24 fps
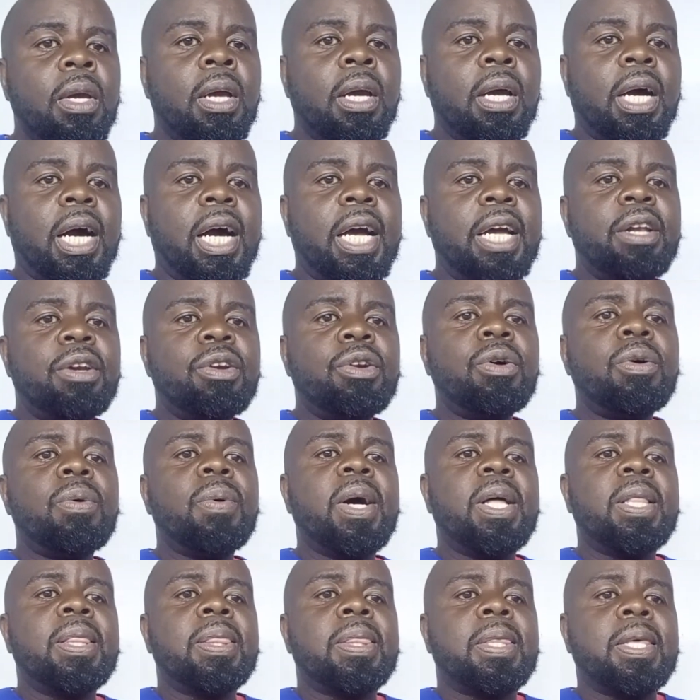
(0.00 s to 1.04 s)
I know
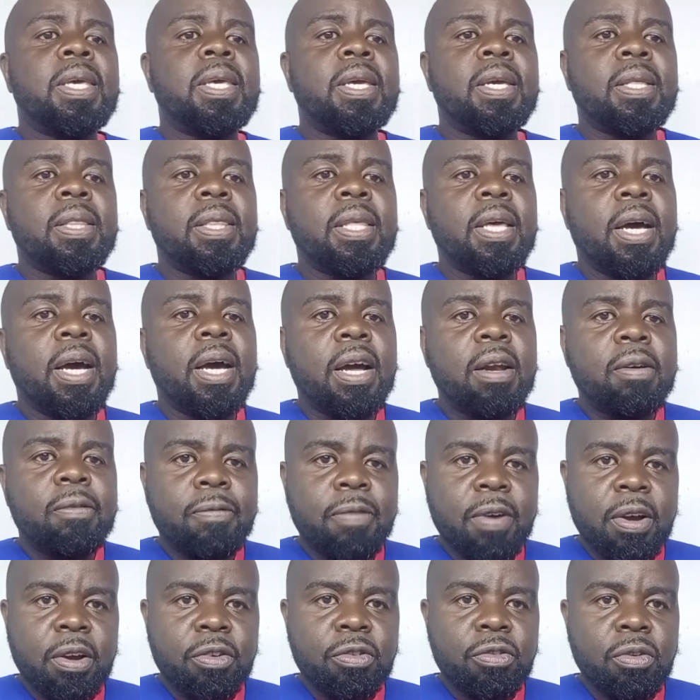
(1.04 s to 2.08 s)
one thing, the heart
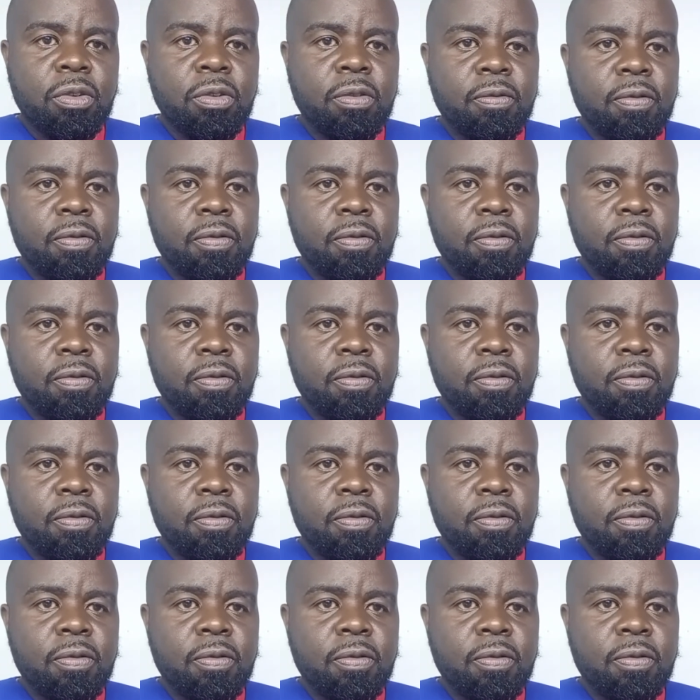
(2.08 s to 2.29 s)
functions